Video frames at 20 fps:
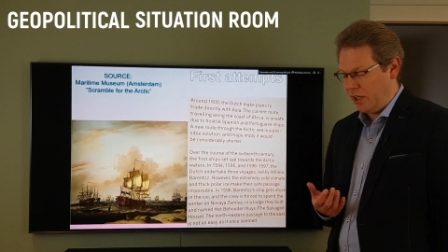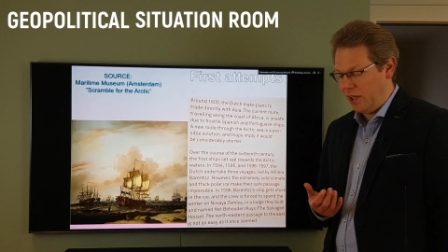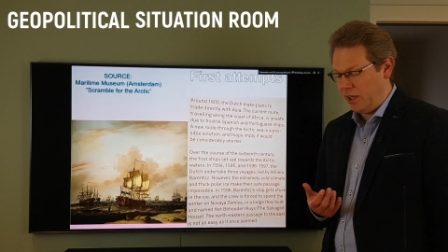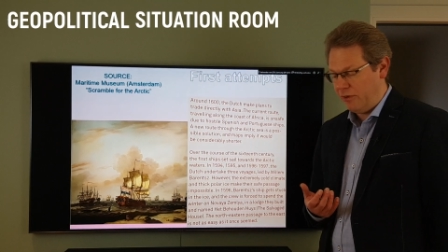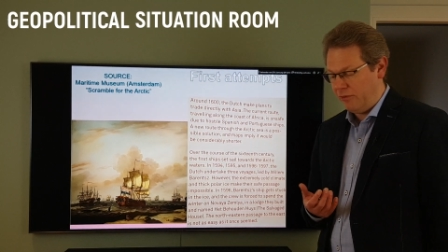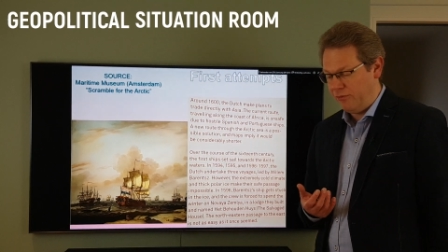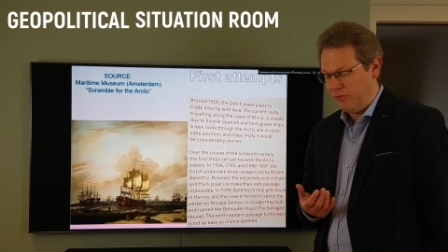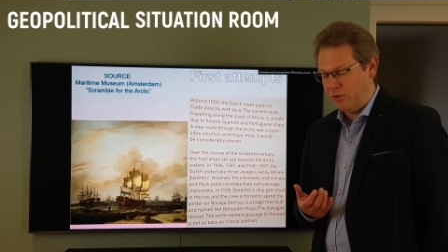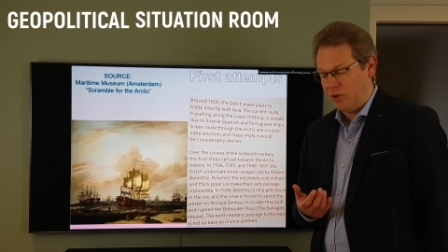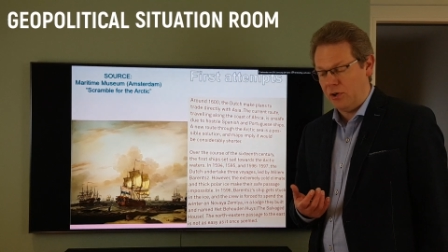
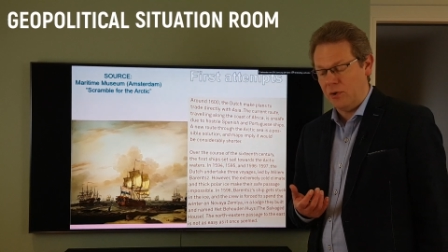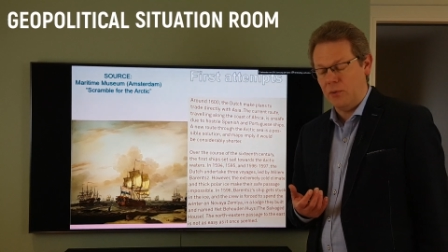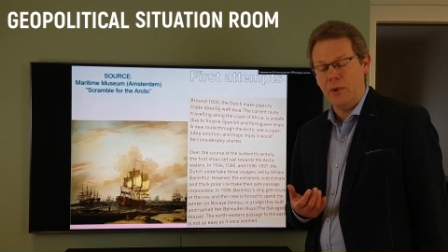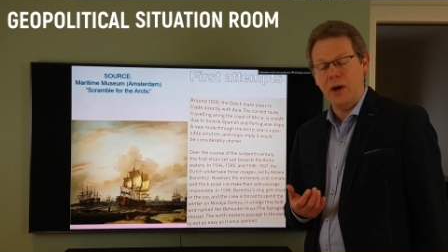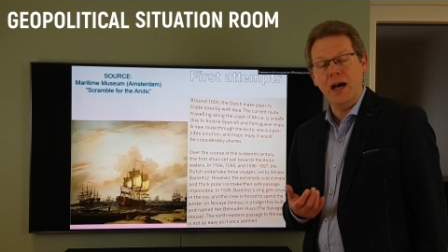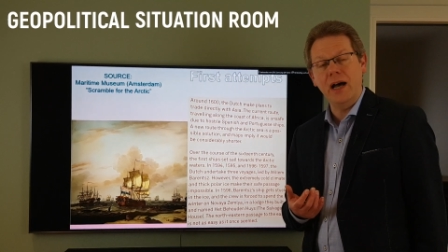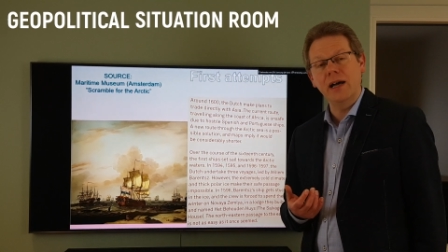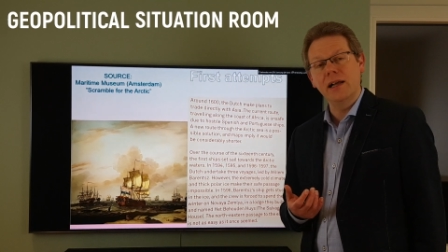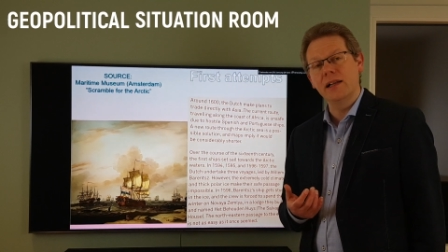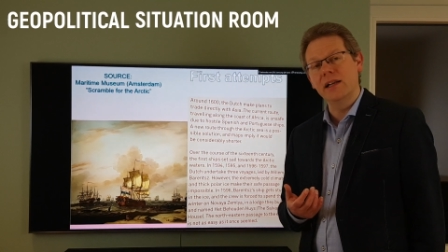for a
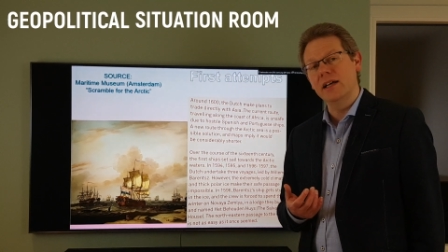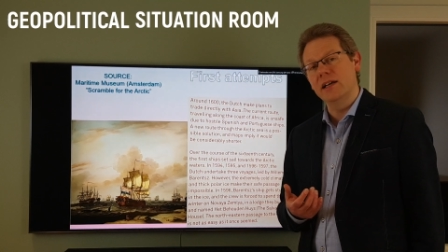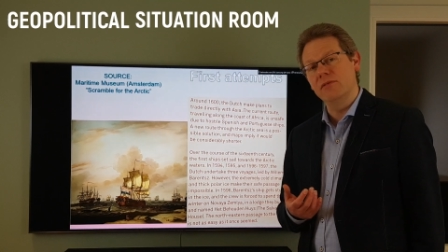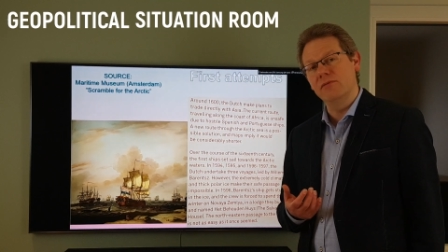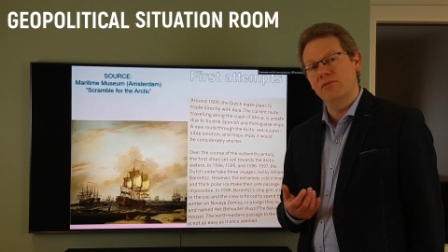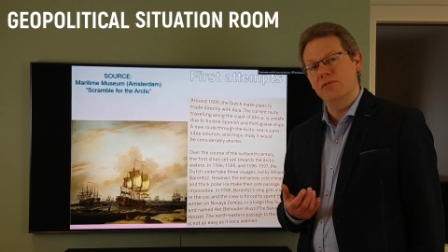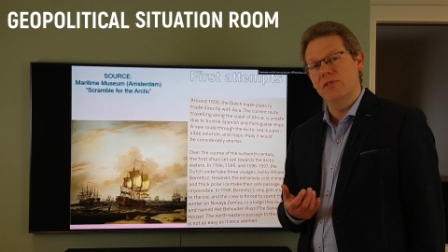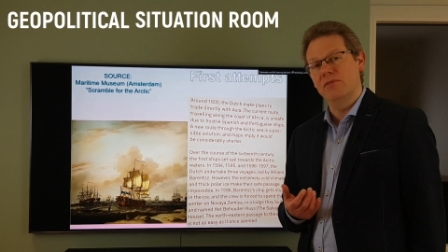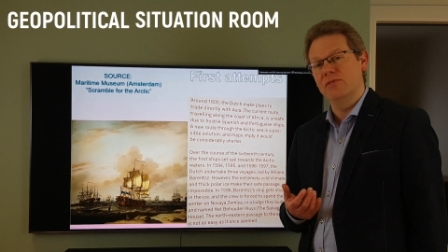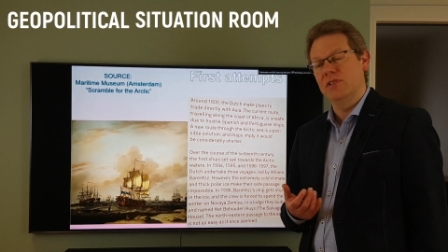while
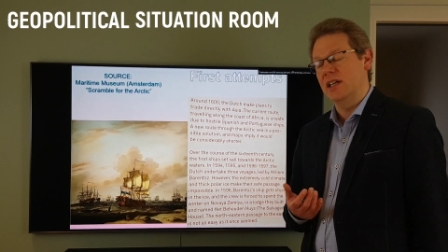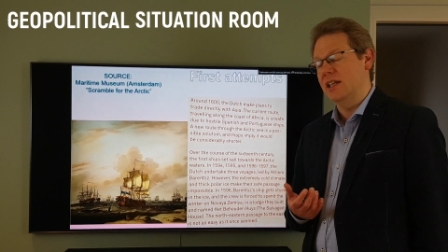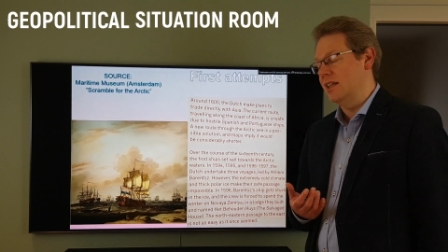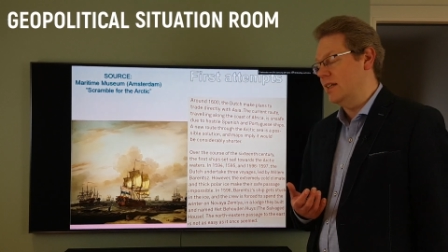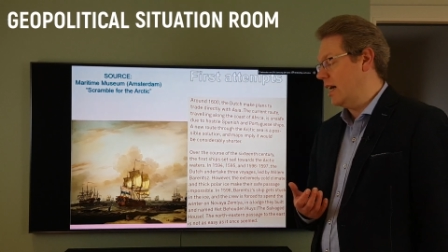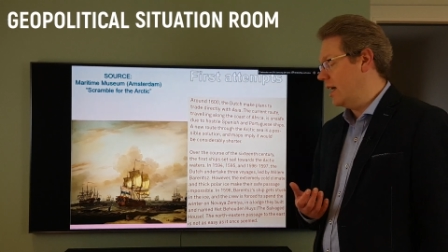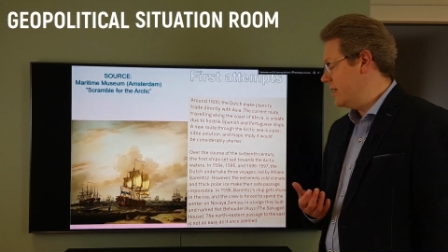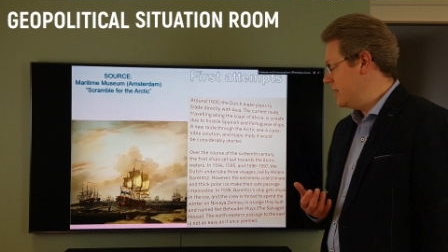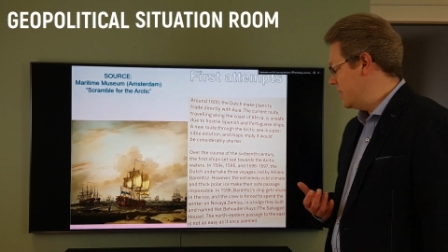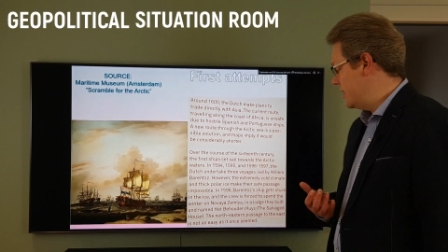in
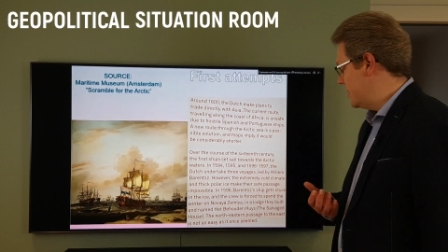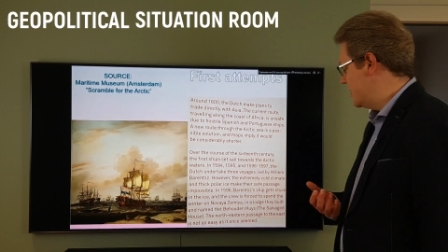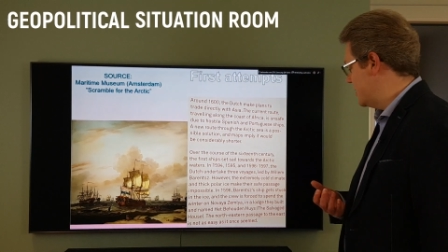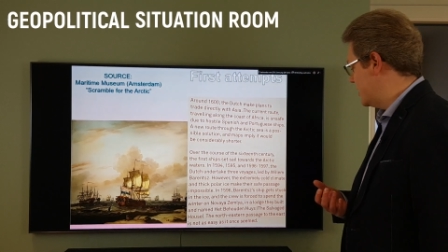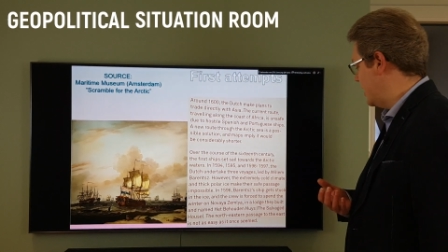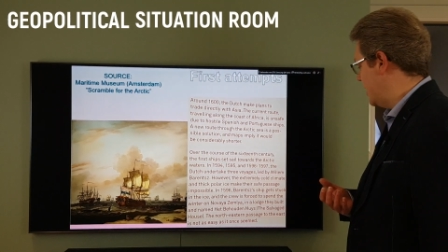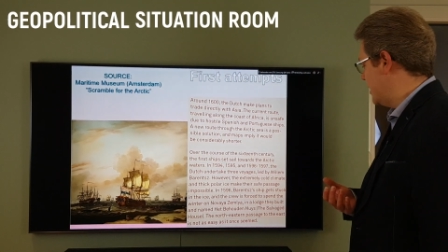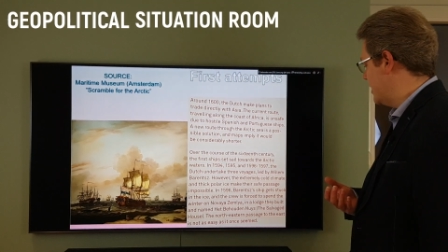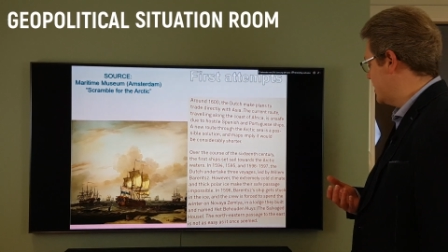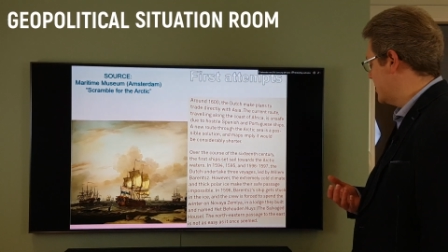
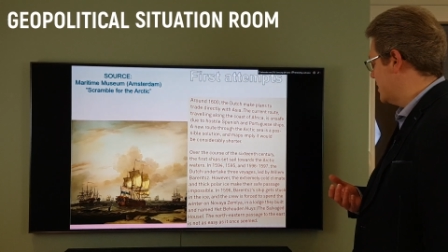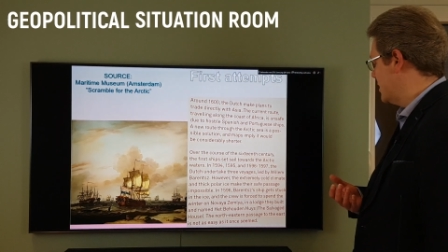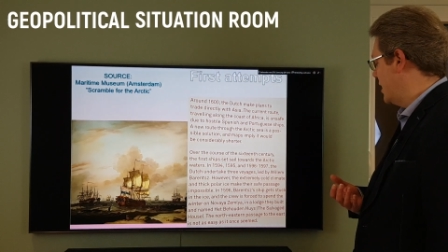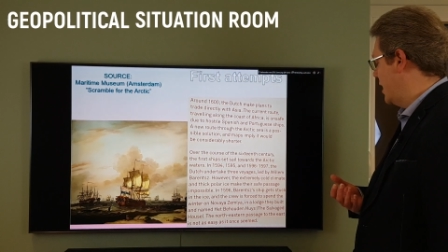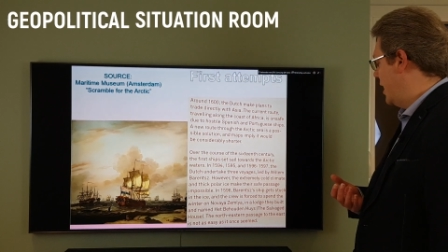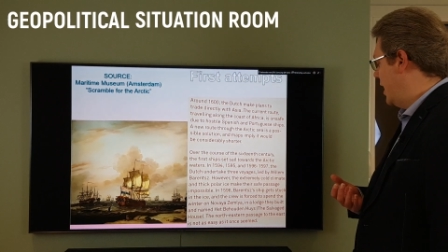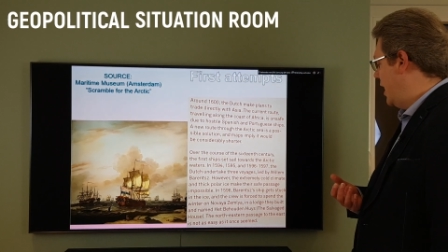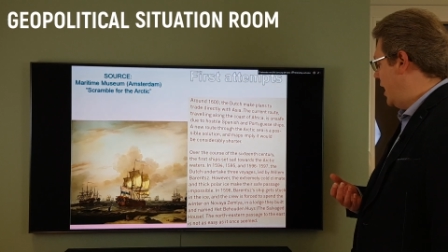1596